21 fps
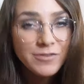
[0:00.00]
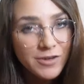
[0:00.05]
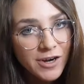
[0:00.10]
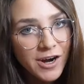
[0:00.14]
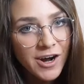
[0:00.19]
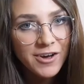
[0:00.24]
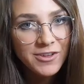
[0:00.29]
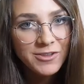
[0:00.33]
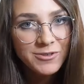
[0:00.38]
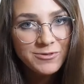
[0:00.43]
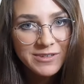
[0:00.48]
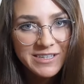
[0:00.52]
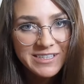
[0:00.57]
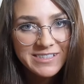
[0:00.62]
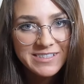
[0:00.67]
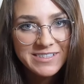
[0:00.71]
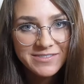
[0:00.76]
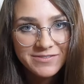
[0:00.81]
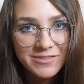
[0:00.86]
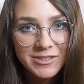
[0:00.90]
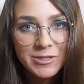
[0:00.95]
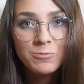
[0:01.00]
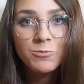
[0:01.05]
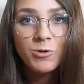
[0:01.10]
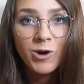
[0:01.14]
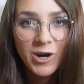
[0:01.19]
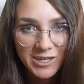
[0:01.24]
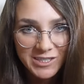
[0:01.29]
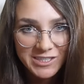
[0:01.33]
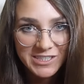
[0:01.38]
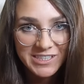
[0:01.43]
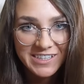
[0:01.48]
for all the rest of you
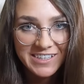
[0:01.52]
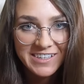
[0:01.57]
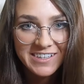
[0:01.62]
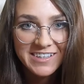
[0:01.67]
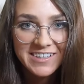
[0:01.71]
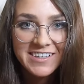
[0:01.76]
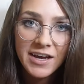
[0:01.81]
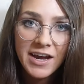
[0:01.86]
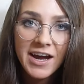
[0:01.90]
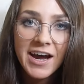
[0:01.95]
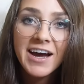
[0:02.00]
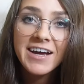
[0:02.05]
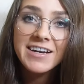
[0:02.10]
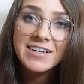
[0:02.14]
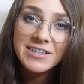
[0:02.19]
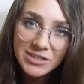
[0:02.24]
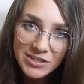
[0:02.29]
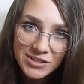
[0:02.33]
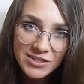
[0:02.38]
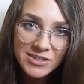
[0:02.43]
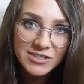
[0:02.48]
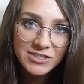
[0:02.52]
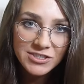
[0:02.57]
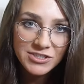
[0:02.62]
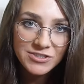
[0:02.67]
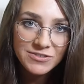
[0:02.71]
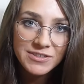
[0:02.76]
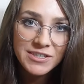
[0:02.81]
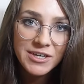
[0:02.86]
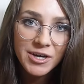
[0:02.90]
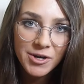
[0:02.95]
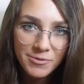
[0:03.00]
watching, I encourage
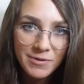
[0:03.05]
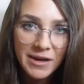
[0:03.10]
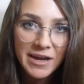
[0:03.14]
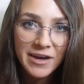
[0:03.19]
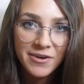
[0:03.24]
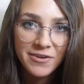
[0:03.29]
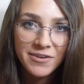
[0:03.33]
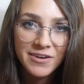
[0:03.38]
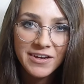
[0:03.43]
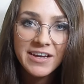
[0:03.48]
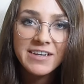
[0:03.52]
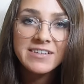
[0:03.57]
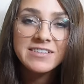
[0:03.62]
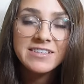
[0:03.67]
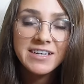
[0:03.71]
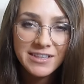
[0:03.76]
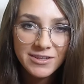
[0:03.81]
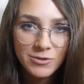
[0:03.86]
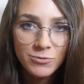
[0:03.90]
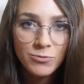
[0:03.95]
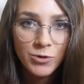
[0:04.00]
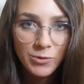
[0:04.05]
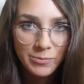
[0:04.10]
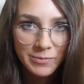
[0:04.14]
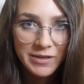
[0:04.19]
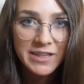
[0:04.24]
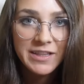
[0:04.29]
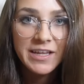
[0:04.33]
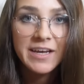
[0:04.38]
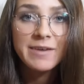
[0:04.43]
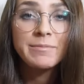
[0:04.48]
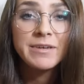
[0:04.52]
you to go out and tell a
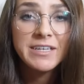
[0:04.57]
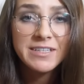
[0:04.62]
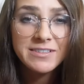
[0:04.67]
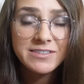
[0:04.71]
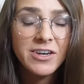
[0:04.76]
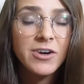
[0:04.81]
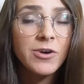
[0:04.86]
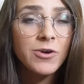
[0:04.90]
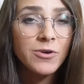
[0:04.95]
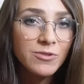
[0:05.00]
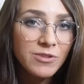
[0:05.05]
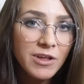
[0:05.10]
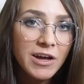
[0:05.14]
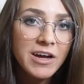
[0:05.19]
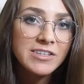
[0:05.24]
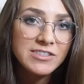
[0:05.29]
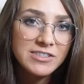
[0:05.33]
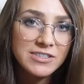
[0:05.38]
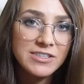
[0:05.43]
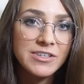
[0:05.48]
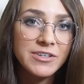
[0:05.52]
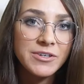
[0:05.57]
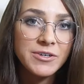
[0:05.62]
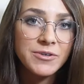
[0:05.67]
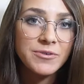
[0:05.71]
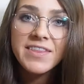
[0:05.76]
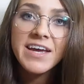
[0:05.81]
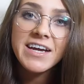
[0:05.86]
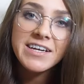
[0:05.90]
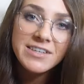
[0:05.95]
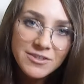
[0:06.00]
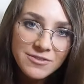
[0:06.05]
woman that means a whole lot to you
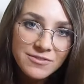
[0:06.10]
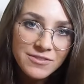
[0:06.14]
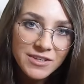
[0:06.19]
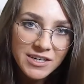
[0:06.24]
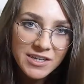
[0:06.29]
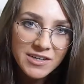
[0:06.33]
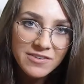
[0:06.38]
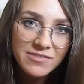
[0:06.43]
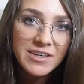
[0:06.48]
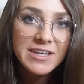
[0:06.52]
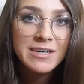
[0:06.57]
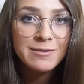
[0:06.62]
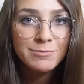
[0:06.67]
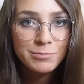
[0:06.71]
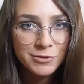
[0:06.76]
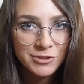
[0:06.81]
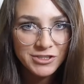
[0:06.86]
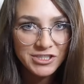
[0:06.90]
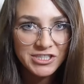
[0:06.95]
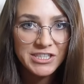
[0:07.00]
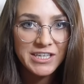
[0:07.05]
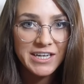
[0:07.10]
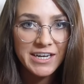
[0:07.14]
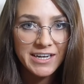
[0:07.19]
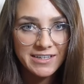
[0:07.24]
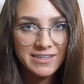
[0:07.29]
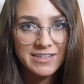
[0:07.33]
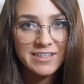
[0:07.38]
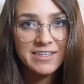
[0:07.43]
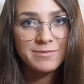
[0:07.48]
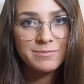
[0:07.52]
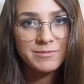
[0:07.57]
that you love and
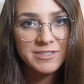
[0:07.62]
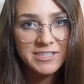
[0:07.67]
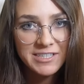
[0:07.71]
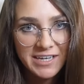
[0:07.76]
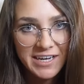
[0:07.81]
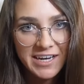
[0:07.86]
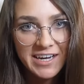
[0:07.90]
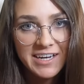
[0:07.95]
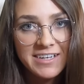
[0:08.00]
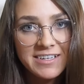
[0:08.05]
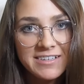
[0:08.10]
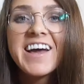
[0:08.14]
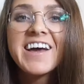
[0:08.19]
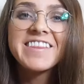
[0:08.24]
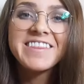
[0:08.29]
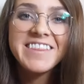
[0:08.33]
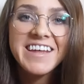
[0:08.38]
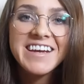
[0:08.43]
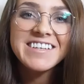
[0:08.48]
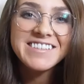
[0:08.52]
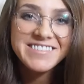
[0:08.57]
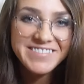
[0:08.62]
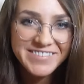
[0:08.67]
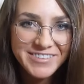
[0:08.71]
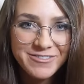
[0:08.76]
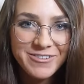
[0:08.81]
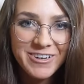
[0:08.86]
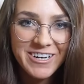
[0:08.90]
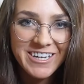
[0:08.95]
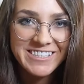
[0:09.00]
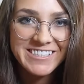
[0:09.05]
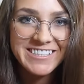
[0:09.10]
appreciate them today. Thanks for
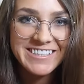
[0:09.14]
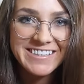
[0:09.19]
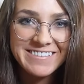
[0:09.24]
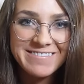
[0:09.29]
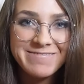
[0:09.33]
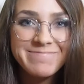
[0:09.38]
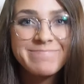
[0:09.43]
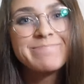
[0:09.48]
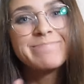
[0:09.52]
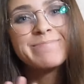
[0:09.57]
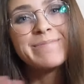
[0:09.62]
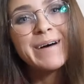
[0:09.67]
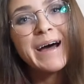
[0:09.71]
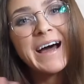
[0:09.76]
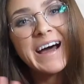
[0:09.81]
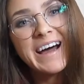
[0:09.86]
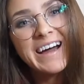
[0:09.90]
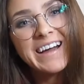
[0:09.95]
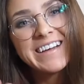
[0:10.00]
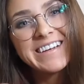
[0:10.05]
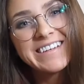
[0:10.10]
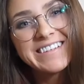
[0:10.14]
watching. Bye.